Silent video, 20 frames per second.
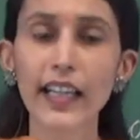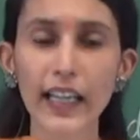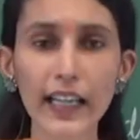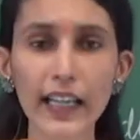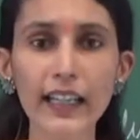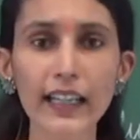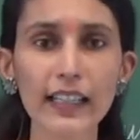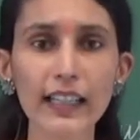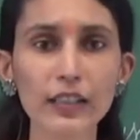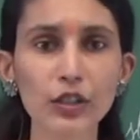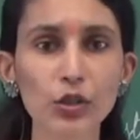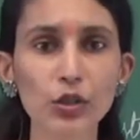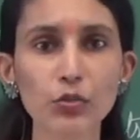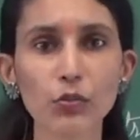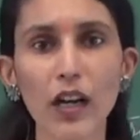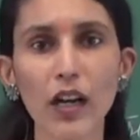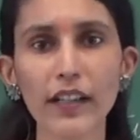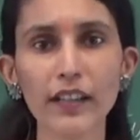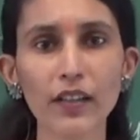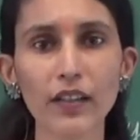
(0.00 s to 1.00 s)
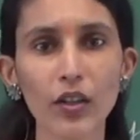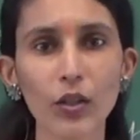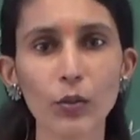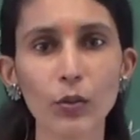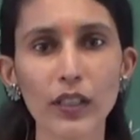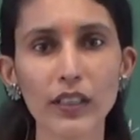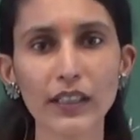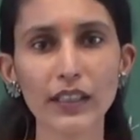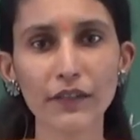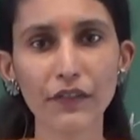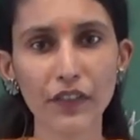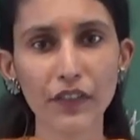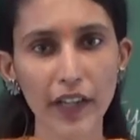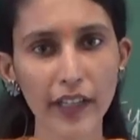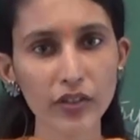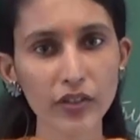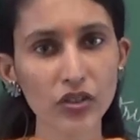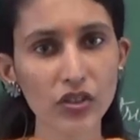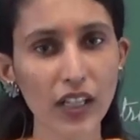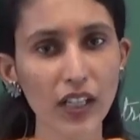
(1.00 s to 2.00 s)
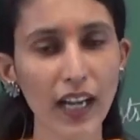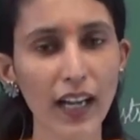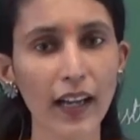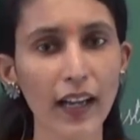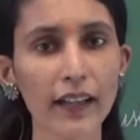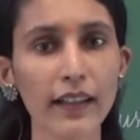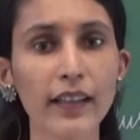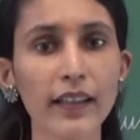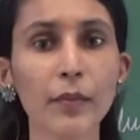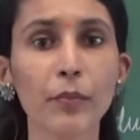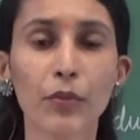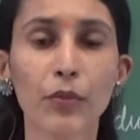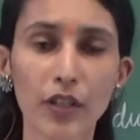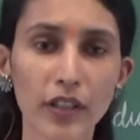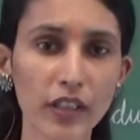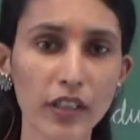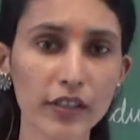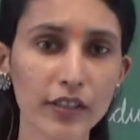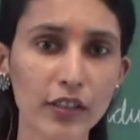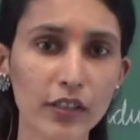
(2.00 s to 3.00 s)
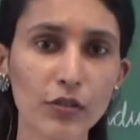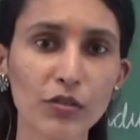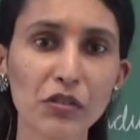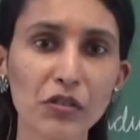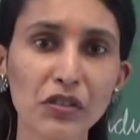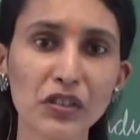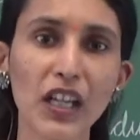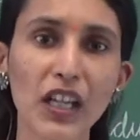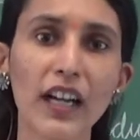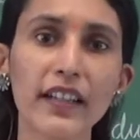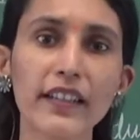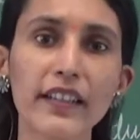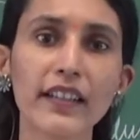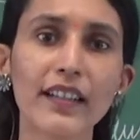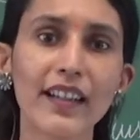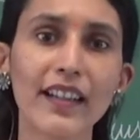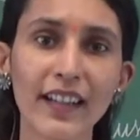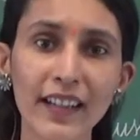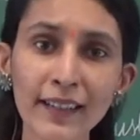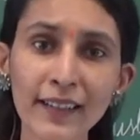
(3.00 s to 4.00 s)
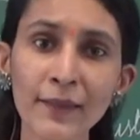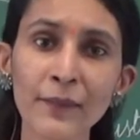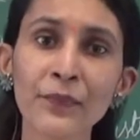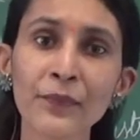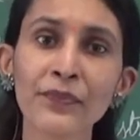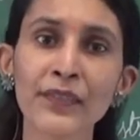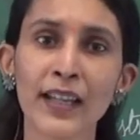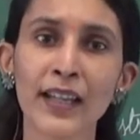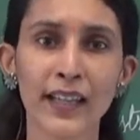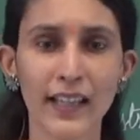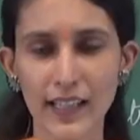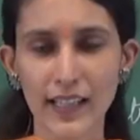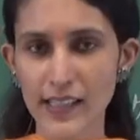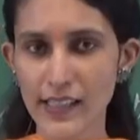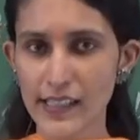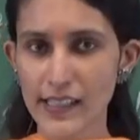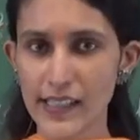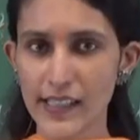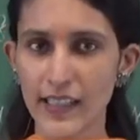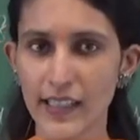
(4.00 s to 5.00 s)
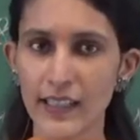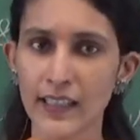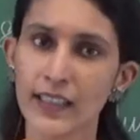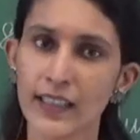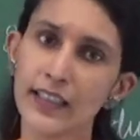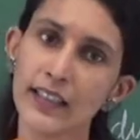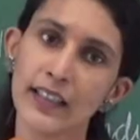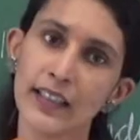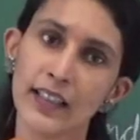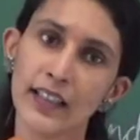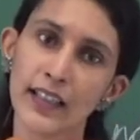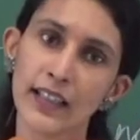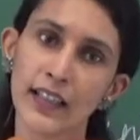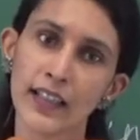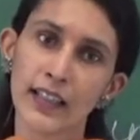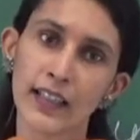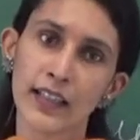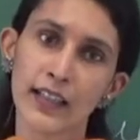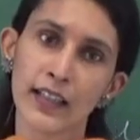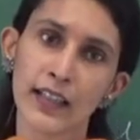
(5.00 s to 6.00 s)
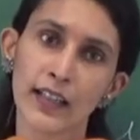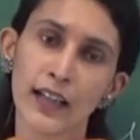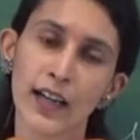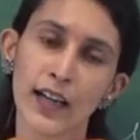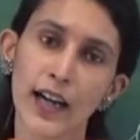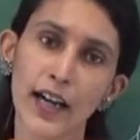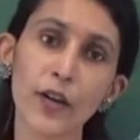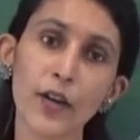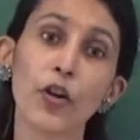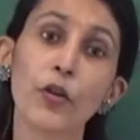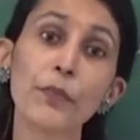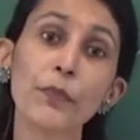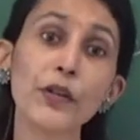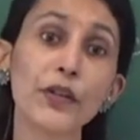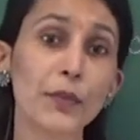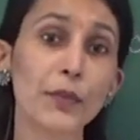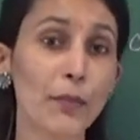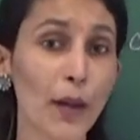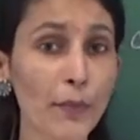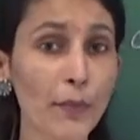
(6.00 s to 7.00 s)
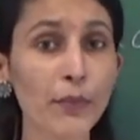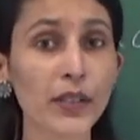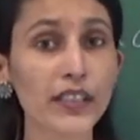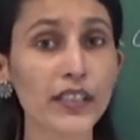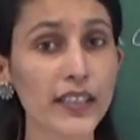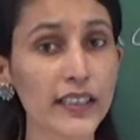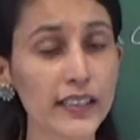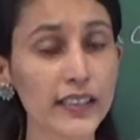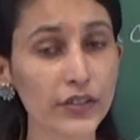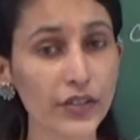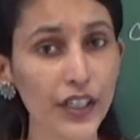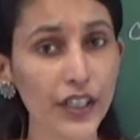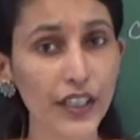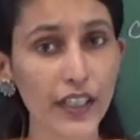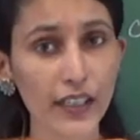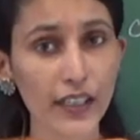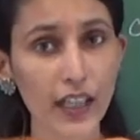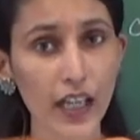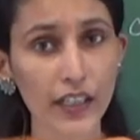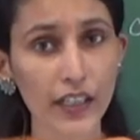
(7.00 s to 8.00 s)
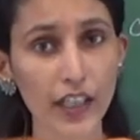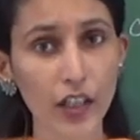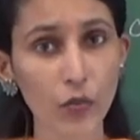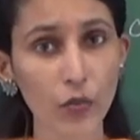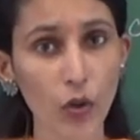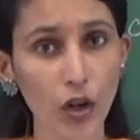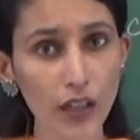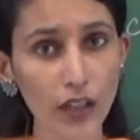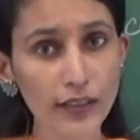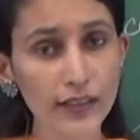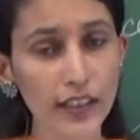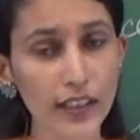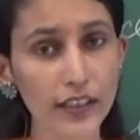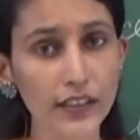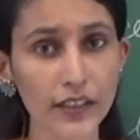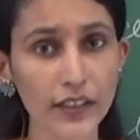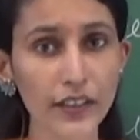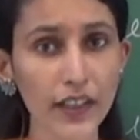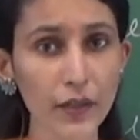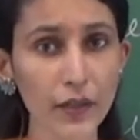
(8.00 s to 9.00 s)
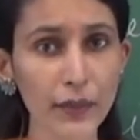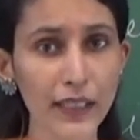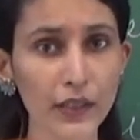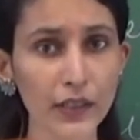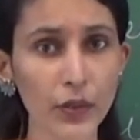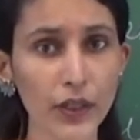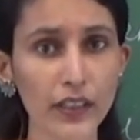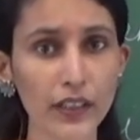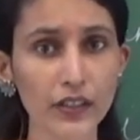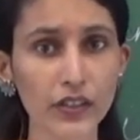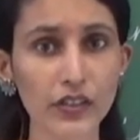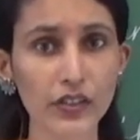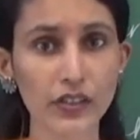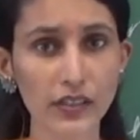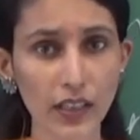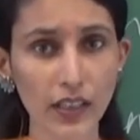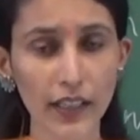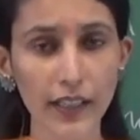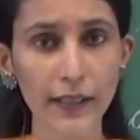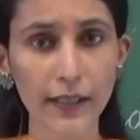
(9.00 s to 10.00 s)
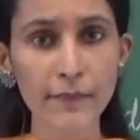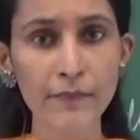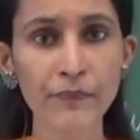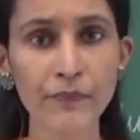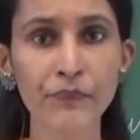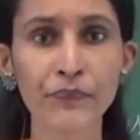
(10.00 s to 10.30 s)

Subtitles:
English won over the French and the British rule started in India. I hope you remember these three Carnatic Wars, and today we are going to study